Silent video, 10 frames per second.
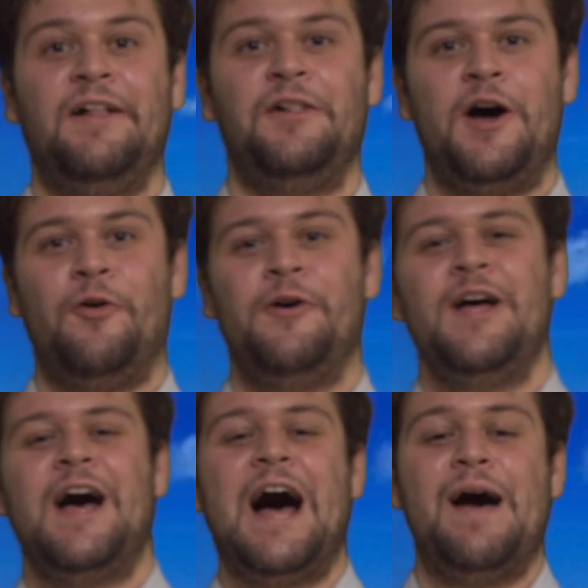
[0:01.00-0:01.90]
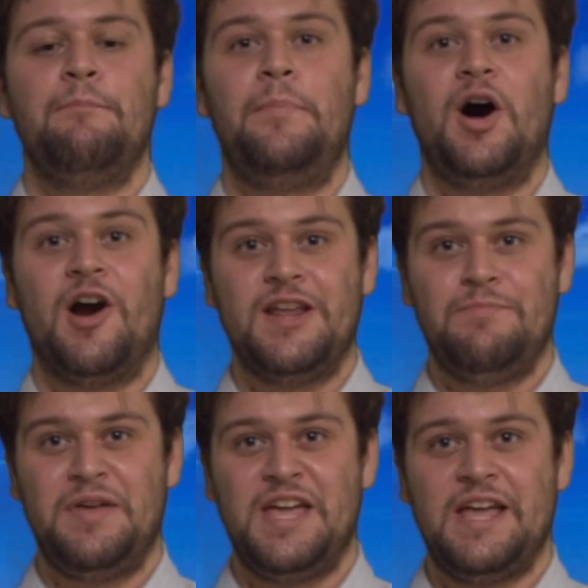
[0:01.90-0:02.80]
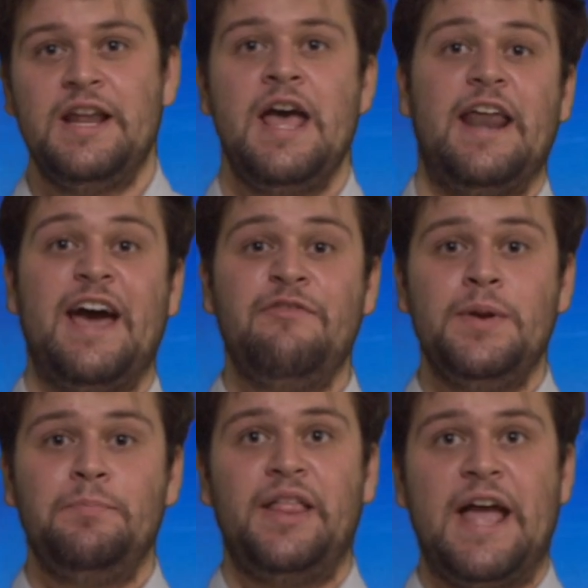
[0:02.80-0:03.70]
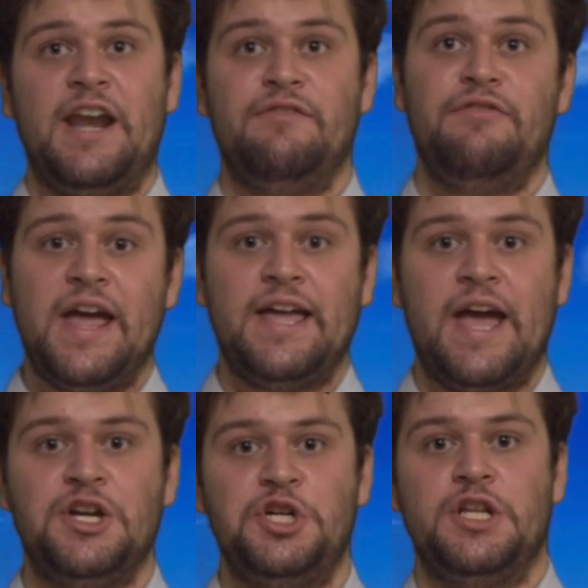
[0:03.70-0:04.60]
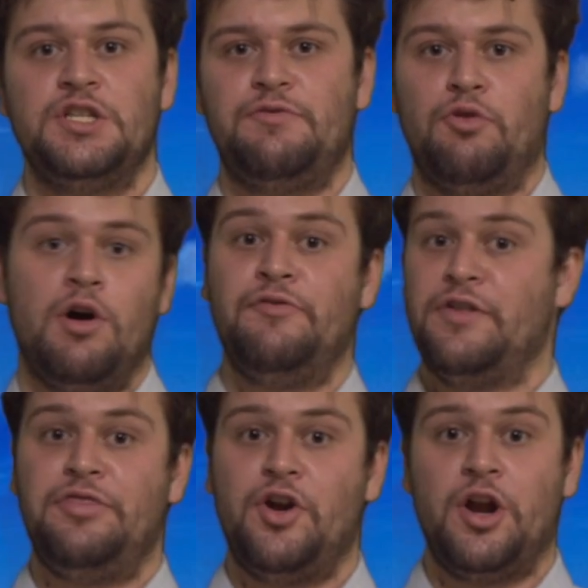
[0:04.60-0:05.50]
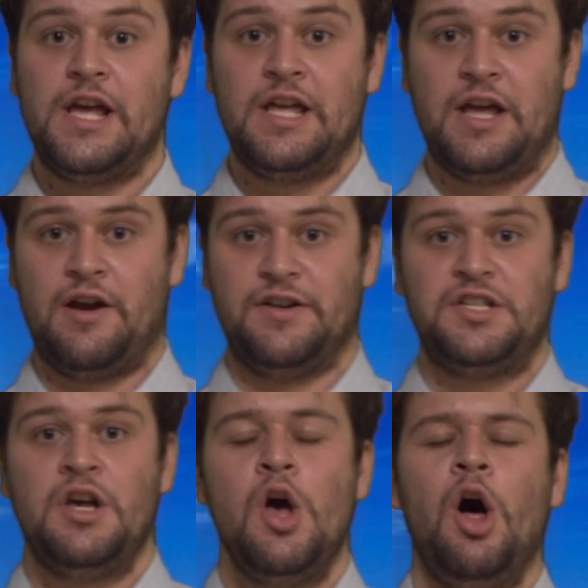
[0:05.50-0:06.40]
Hello, I'm Party Pete, and I've been planning vacations for over 30 years.